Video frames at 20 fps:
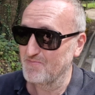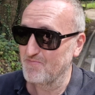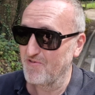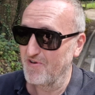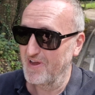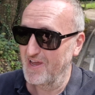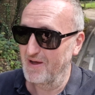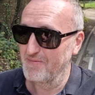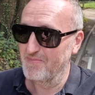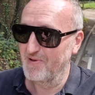
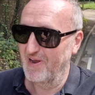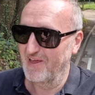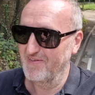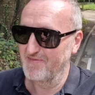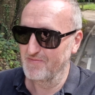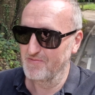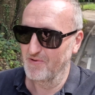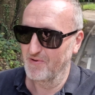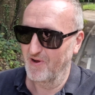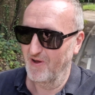pretty
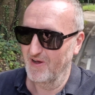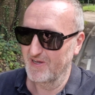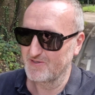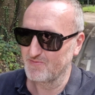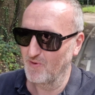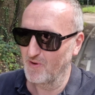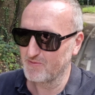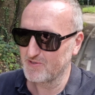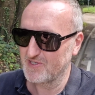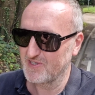unbelievable, guys.
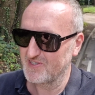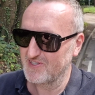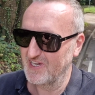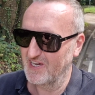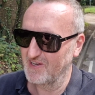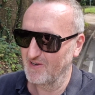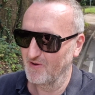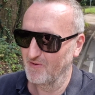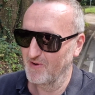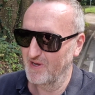What was the
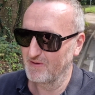signal?